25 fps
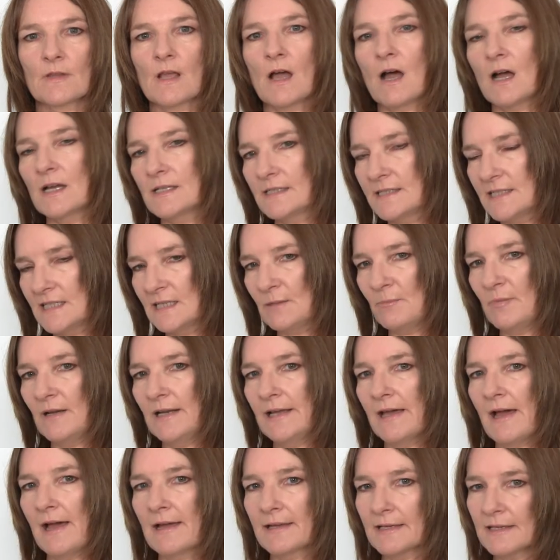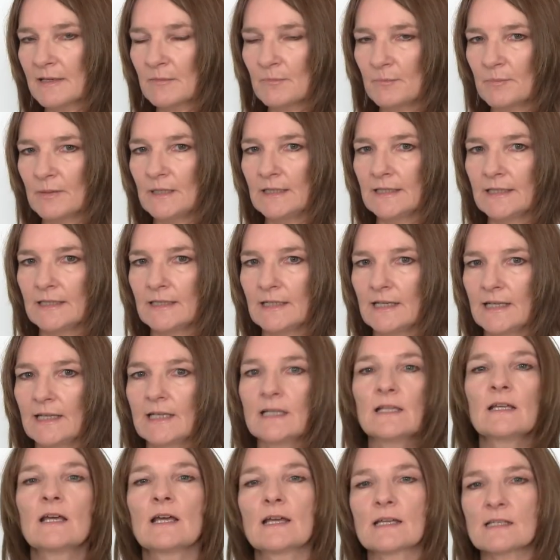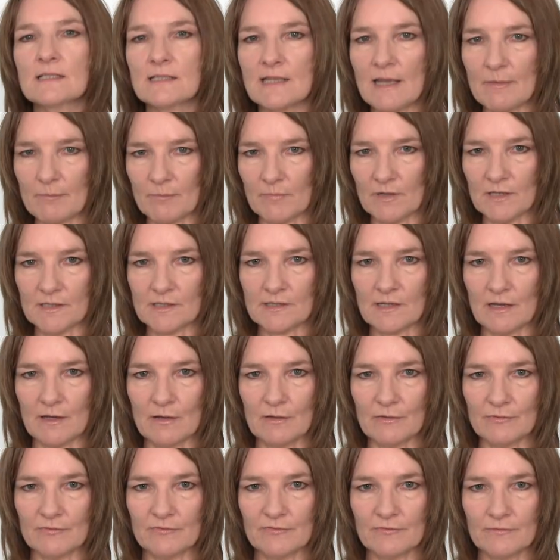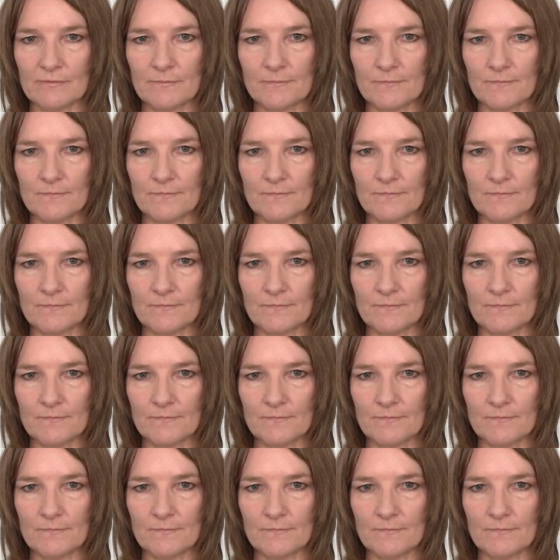I deeply and completely accept myself.